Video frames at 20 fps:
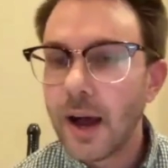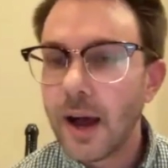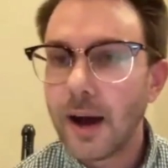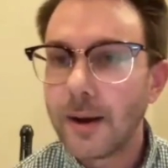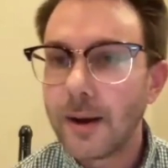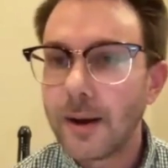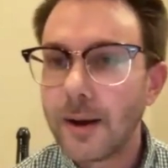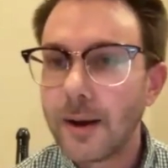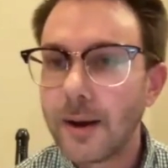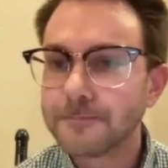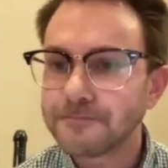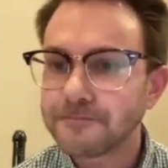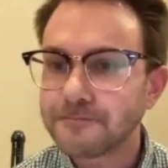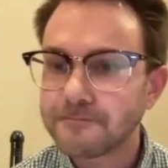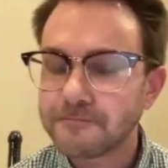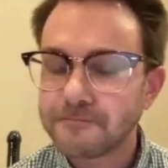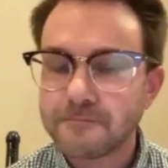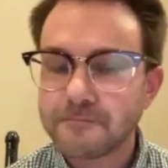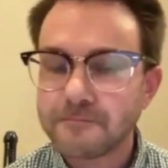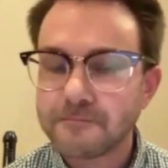
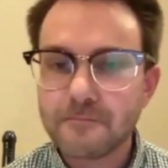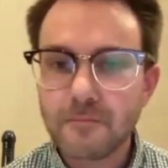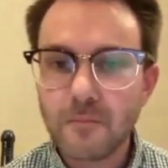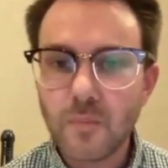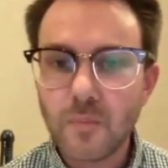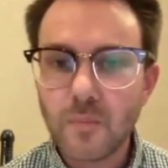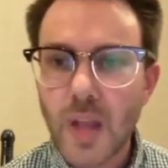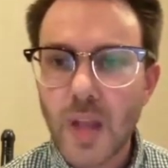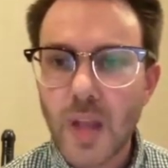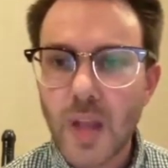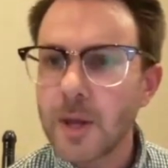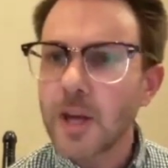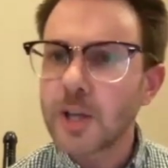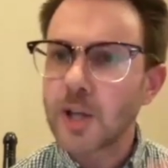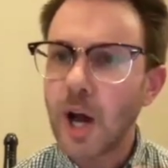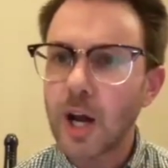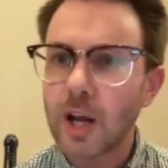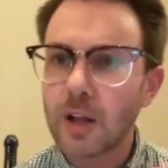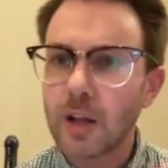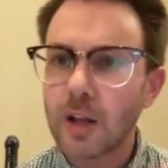I'm
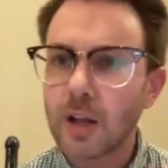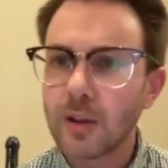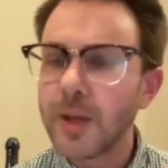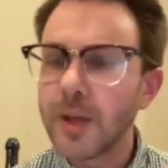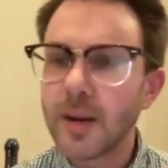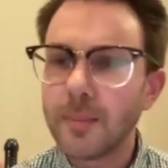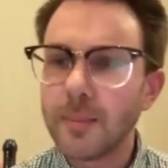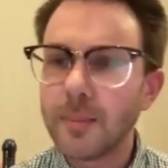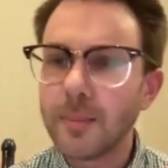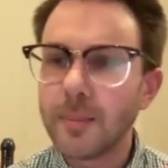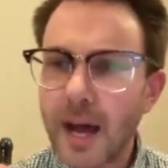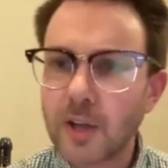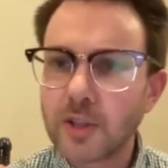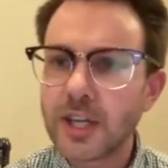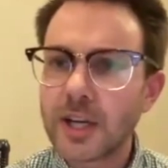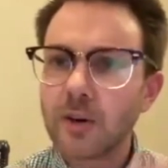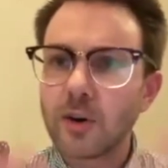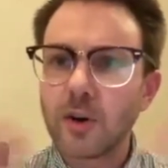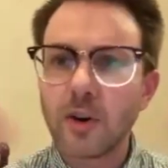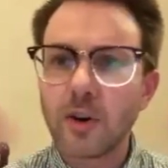going to talk a little bit
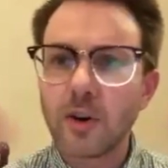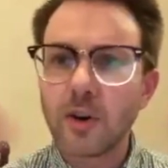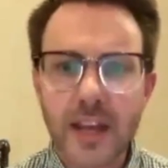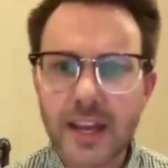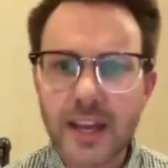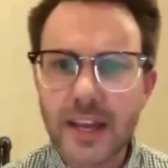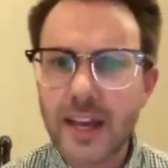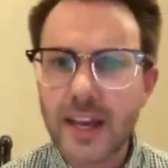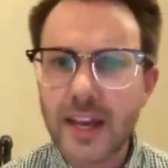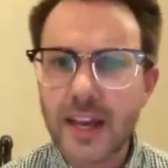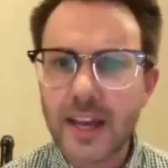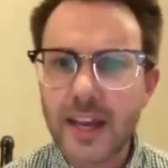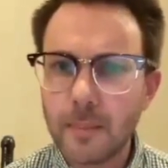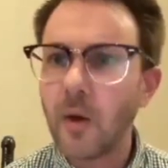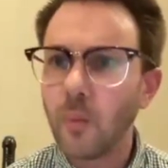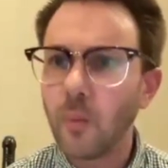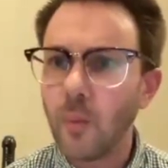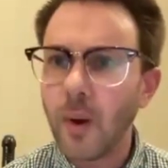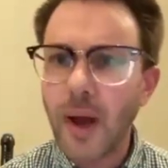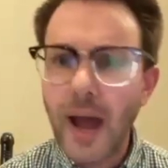about general thinking
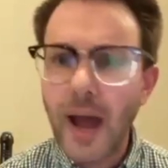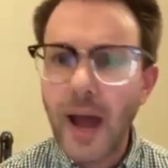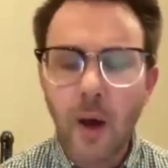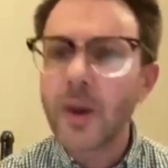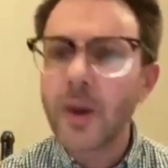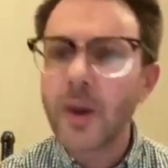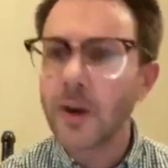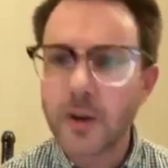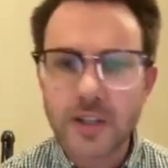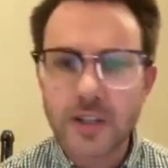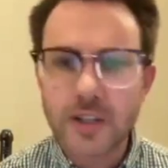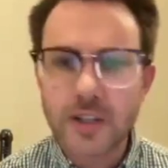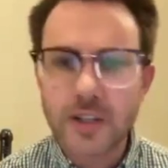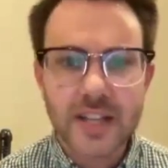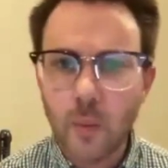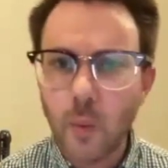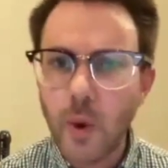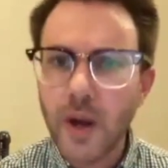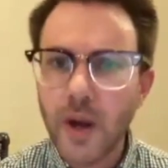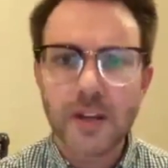about how we
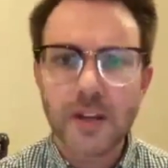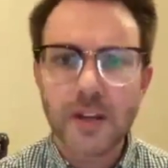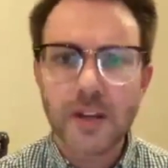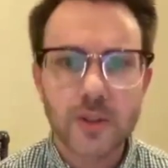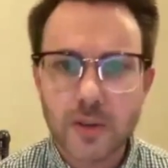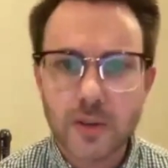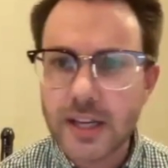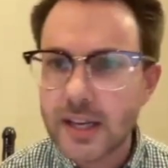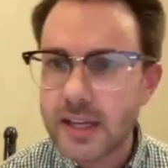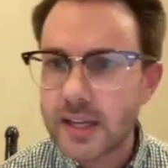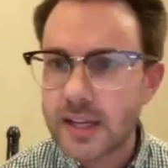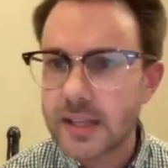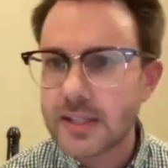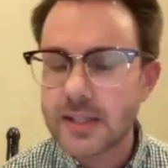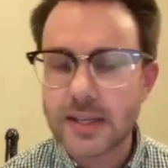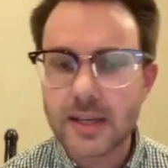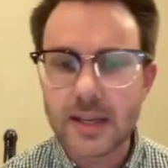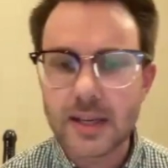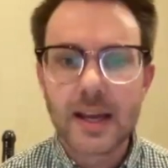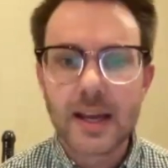understand what history
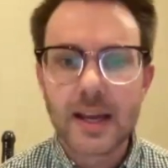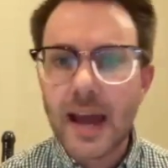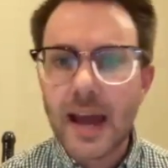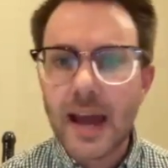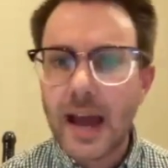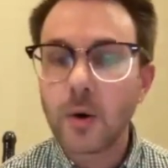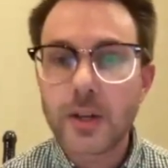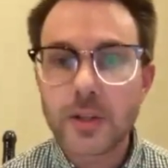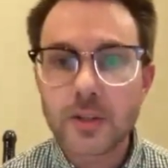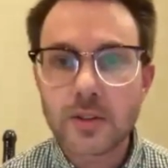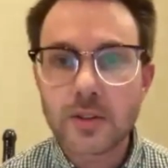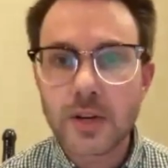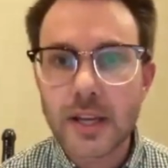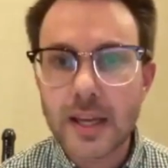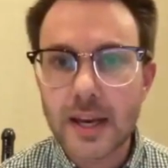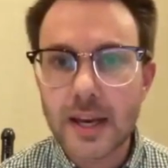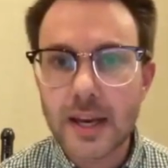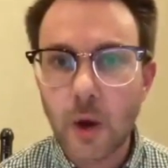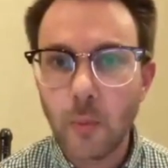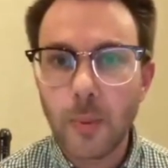is and how
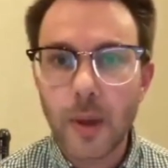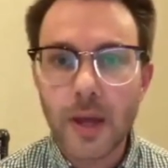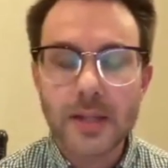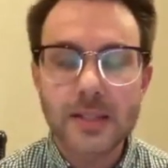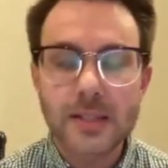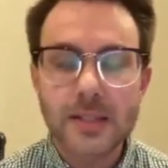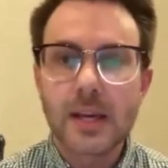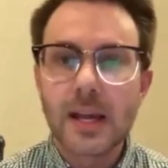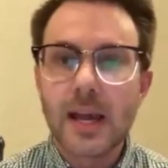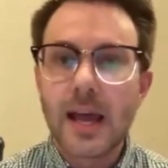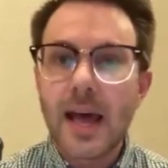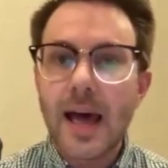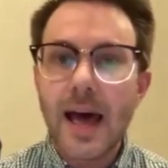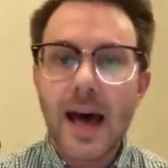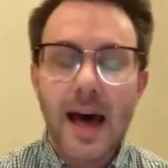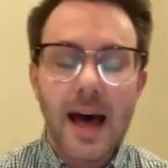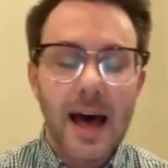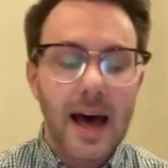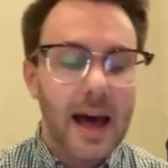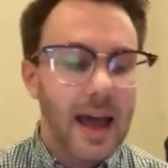history can help us,
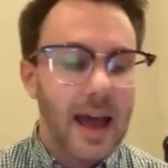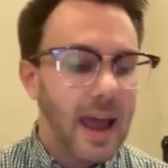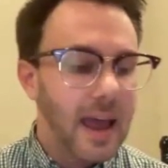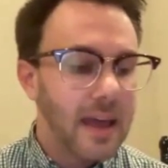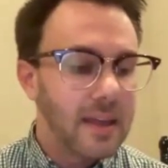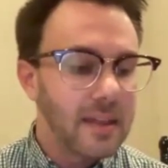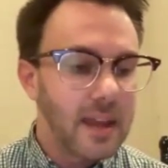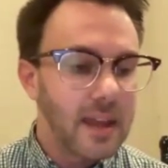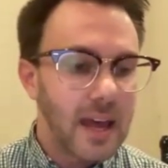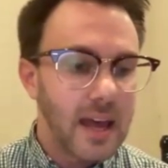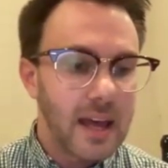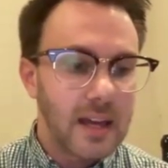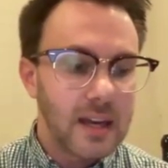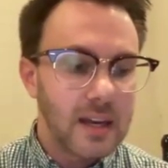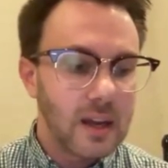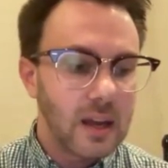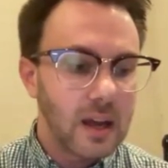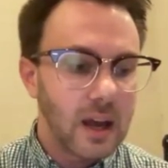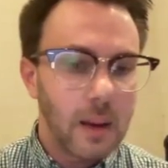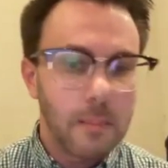and
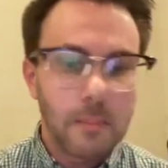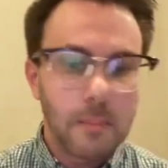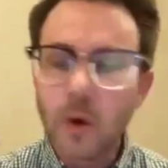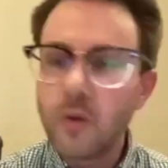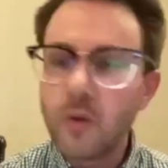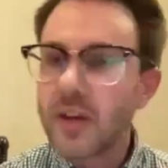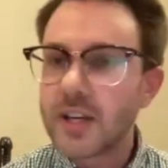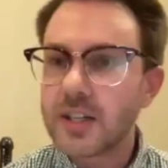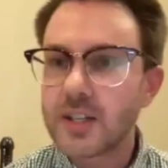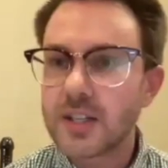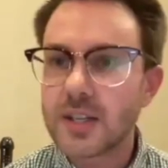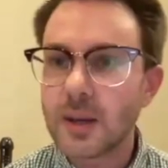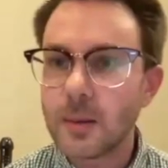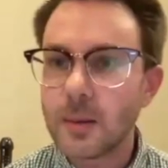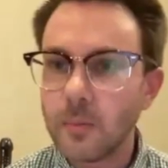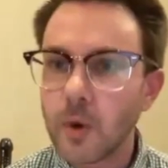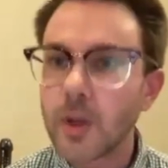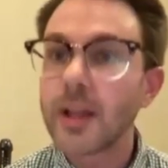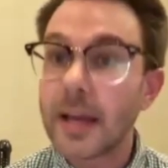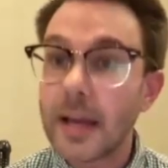then move into
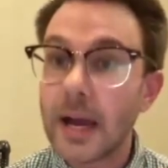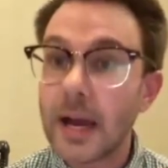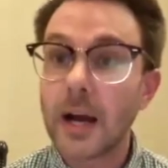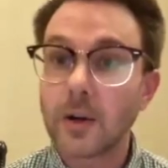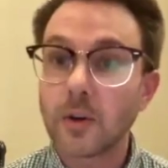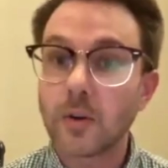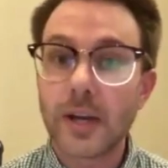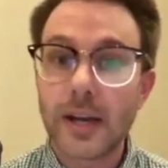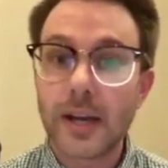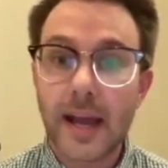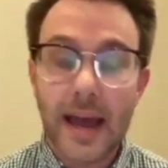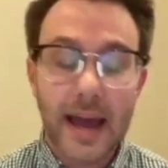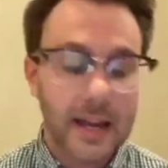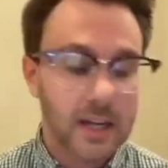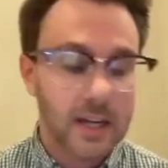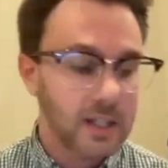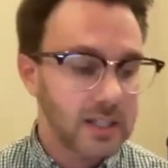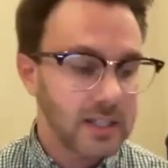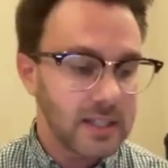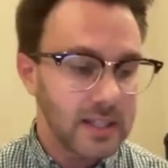some really concrete
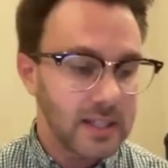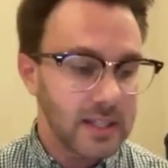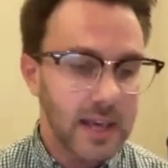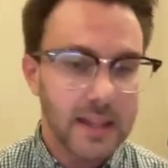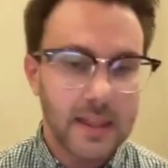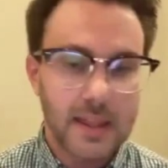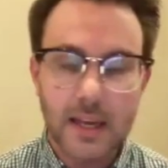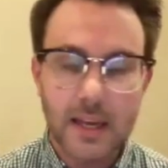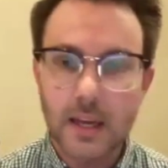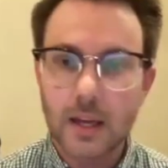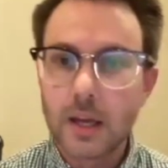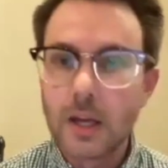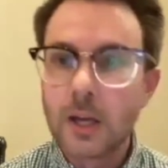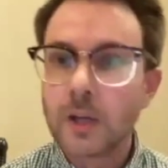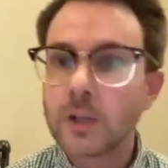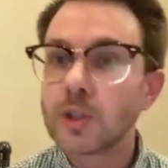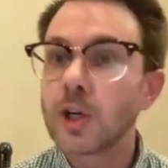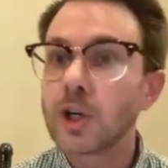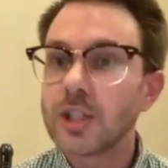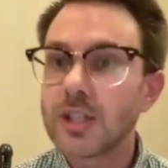actions that I think
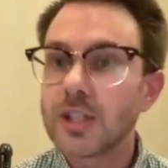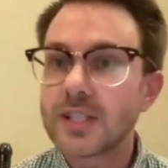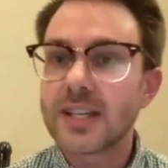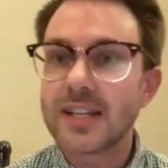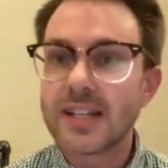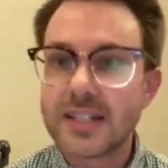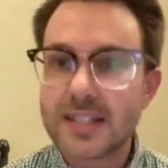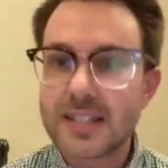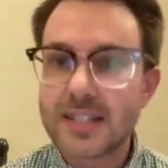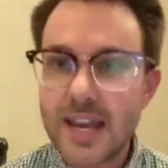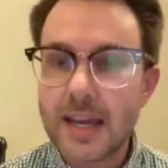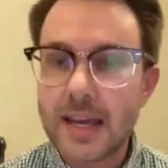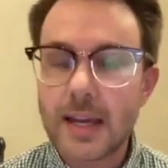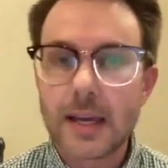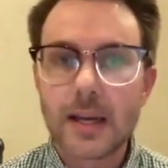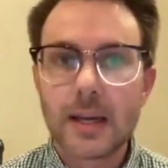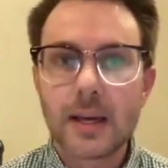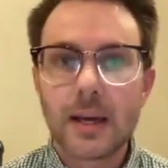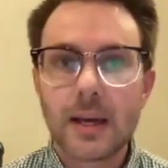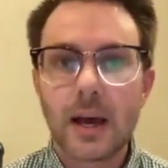churches can
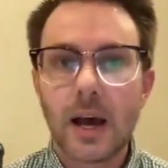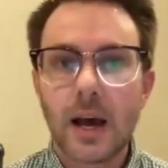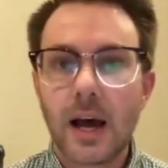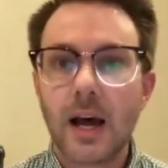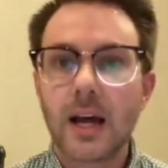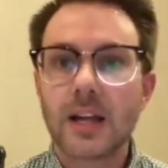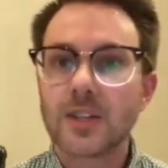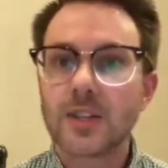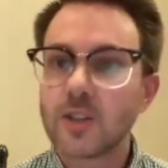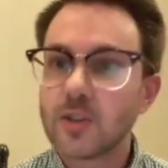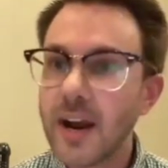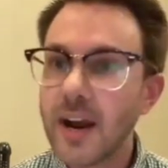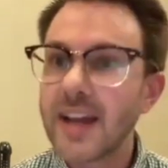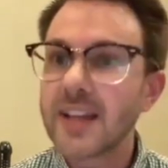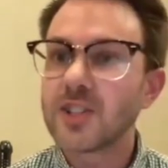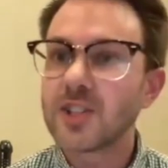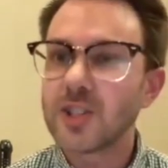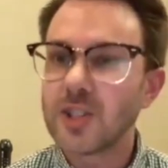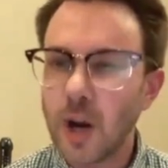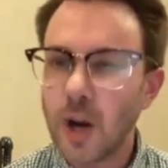take to try
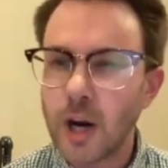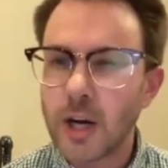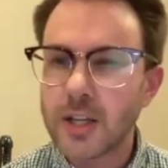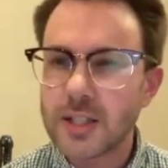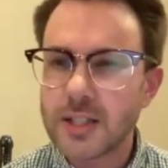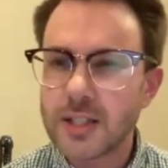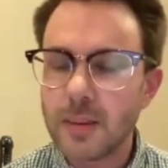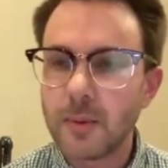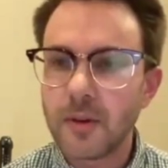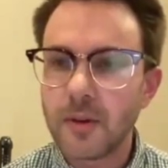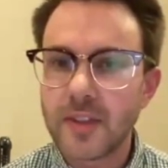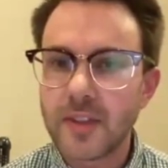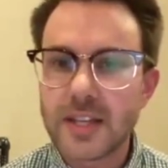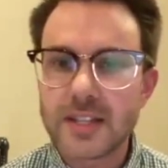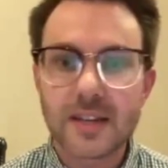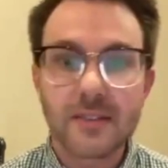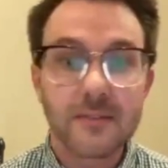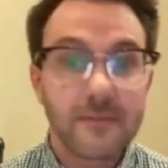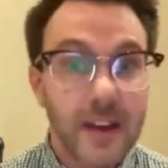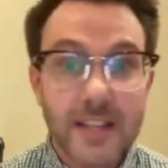and start some of
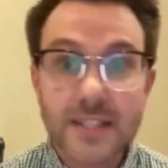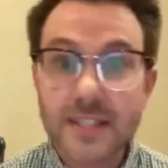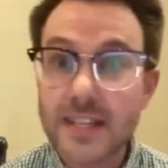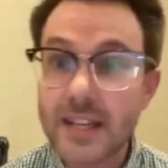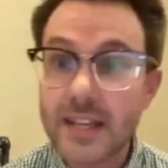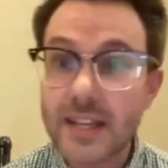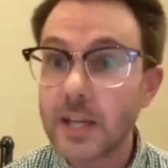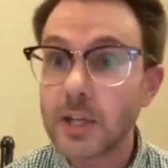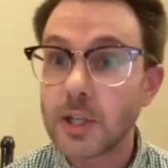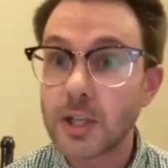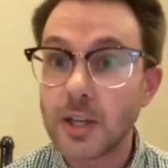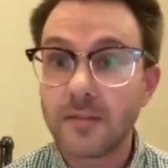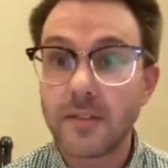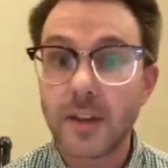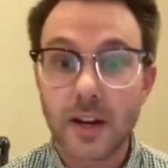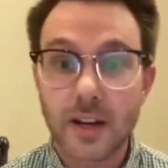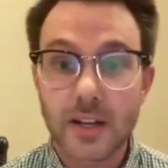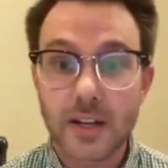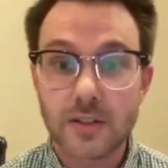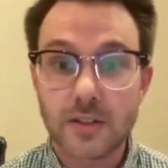this investigation of
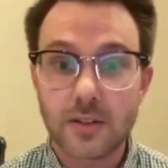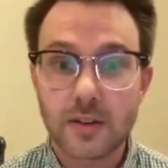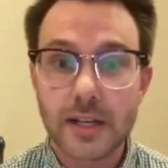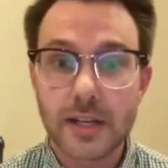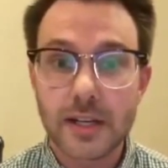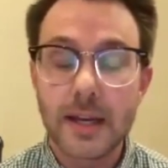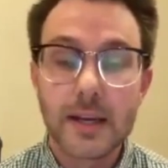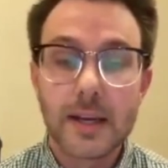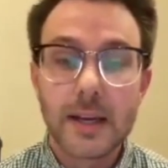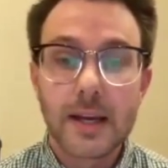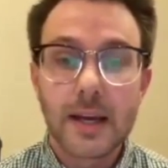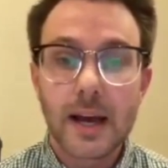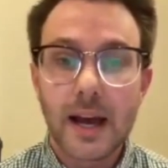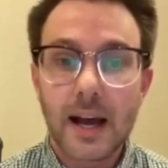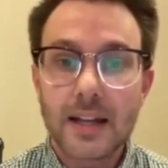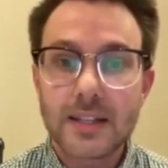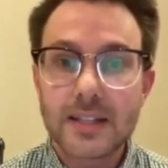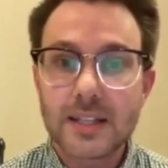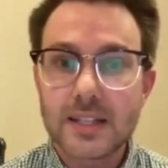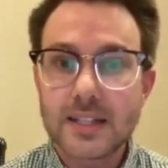their history
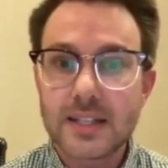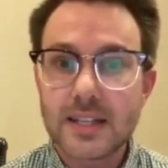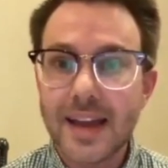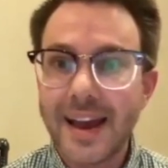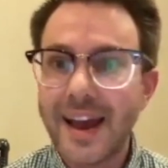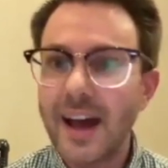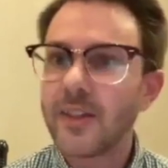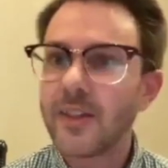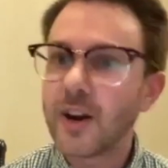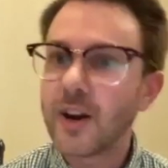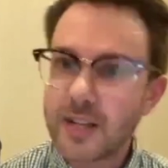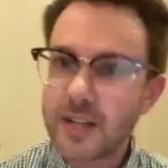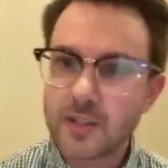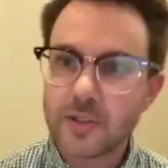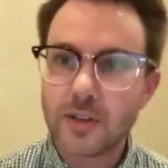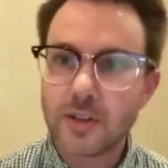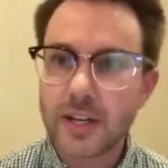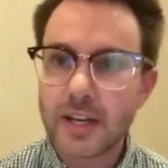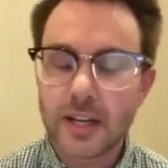to see how their history